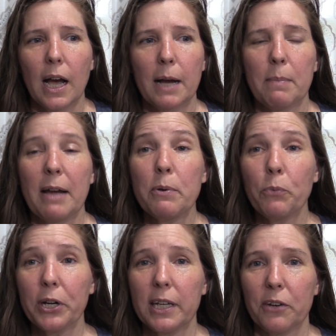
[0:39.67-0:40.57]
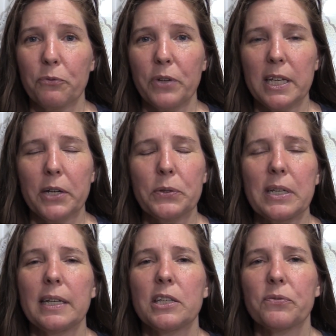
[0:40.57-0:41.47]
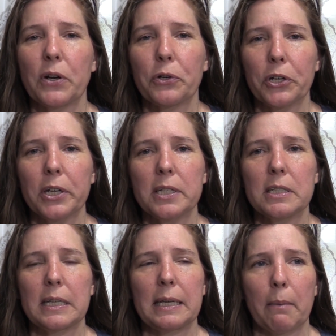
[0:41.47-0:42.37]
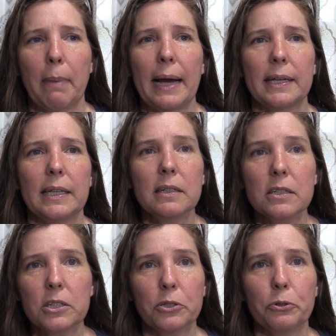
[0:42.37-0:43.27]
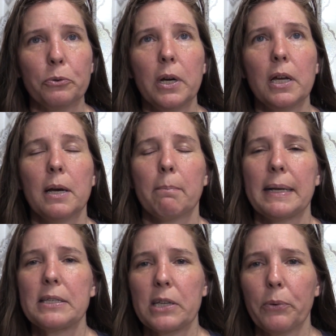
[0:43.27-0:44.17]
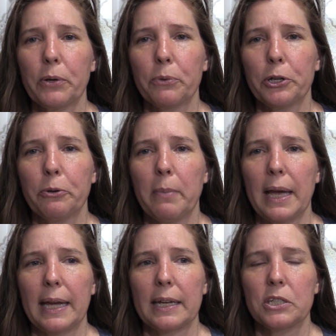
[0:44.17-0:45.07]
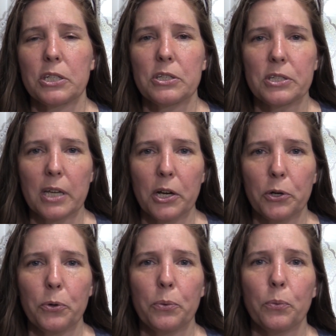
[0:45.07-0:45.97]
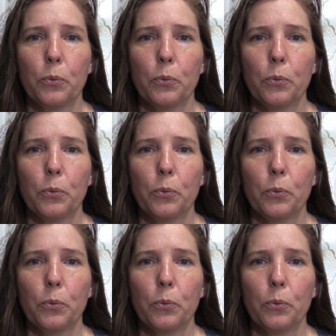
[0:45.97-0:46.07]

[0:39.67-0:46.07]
I've been working on videos. It has felt good to get back into my sewing room and to sew,